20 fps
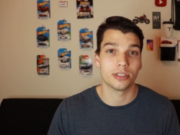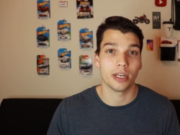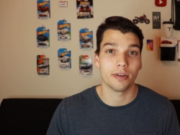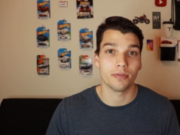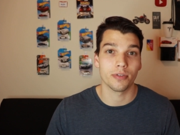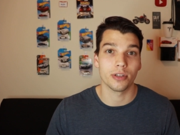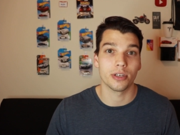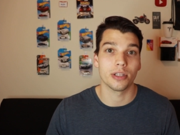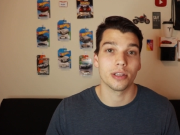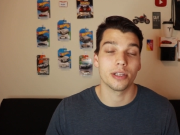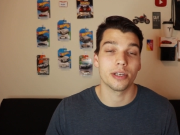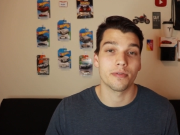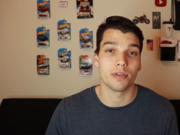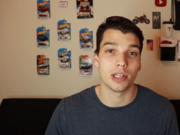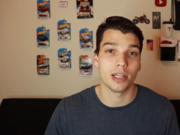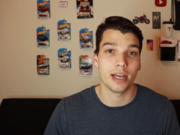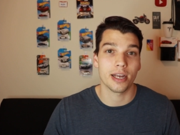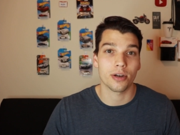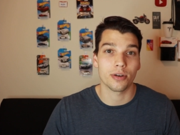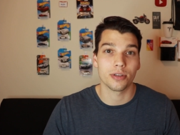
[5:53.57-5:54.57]
definitely leave a
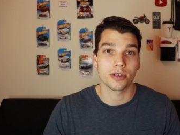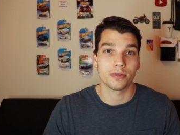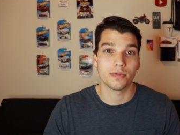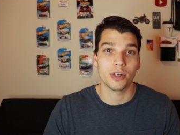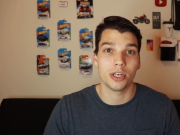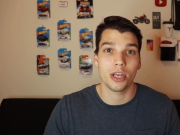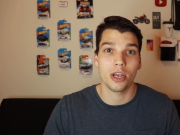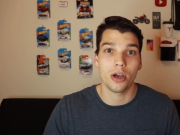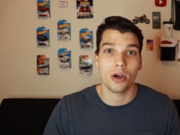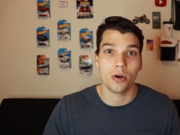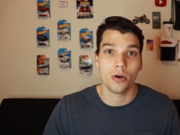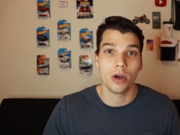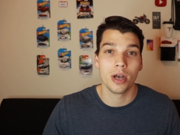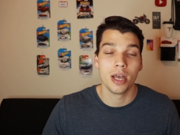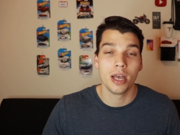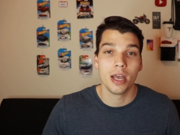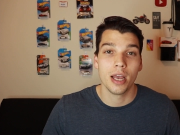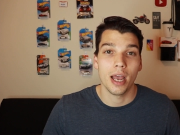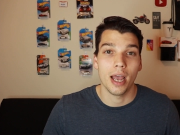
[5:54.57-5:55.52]
like on this video